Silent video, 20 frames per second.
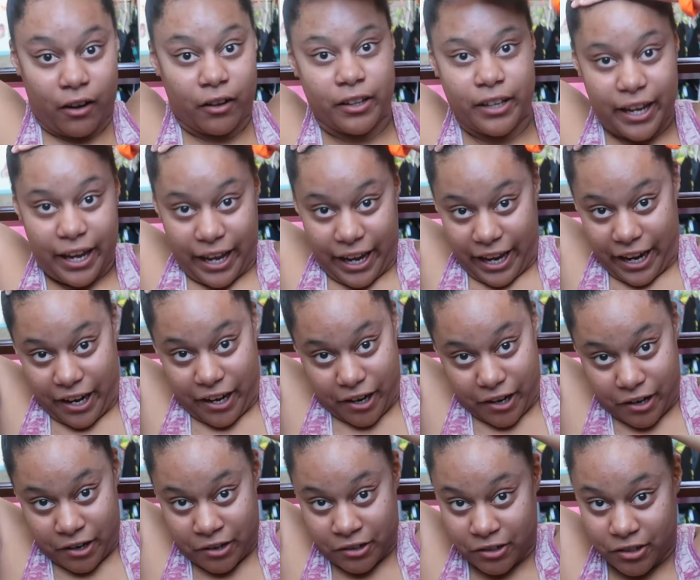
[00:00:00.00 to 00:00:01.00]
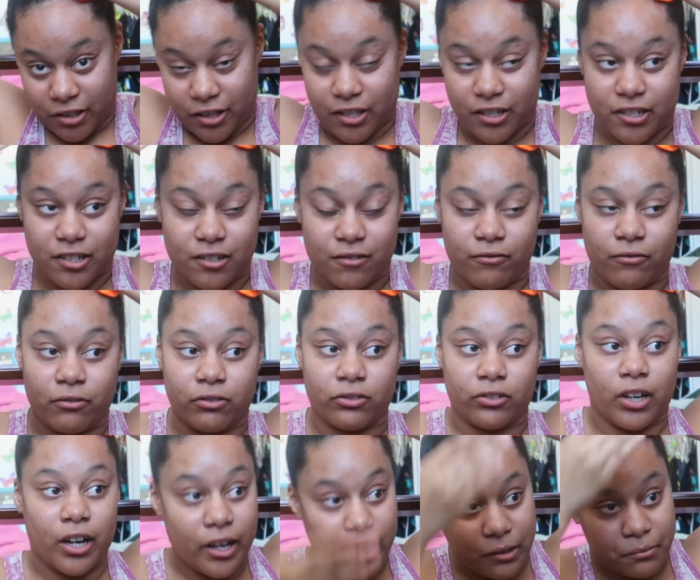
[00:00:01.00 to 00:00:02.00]
all the hair to the
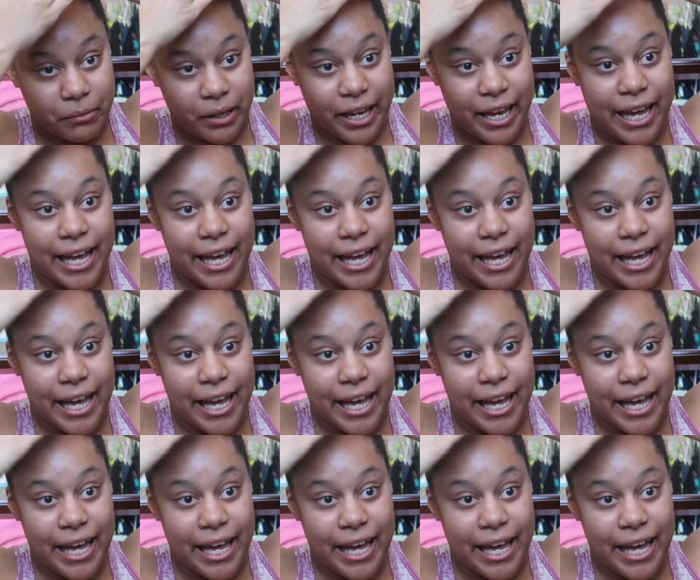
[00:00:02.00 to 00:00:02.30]
front of my